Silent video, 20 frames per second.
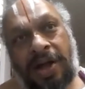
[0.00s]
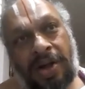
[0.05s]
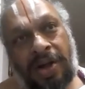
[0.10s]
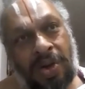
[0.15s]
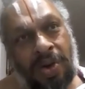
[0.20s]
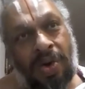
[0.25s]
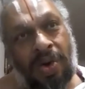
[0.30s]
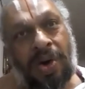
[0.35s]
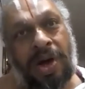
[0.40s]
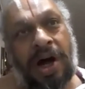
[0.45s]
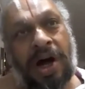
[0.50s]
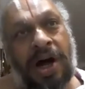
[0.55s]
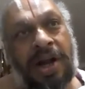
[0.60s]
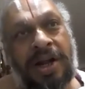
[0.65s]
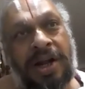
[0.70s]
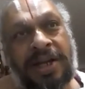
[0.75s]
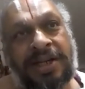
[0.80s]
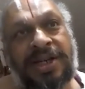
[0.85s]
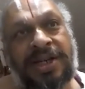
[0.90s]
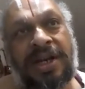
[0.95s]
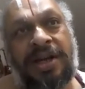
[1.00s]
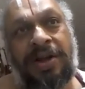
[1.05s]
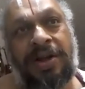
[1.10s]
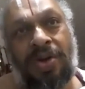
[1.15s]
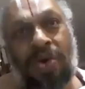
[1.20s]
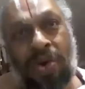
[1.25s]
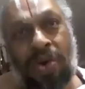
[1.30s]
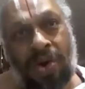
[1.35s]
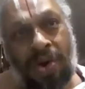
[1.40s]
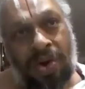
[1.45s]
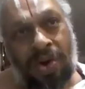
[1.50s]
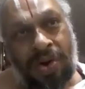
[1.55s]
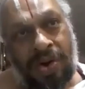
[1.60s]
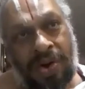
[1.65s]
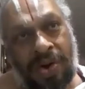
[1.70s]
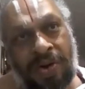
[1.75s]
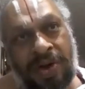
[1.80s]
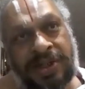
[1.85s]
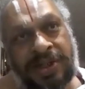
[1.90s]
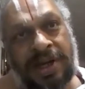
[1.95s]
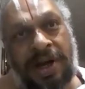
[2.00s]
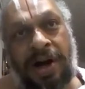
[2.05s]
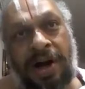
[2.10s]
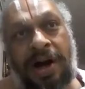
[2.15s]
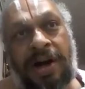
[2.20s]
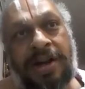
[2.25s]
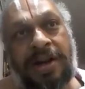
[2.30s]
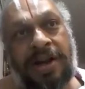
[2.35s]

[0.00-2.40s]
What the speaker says: No garnishing, no salt,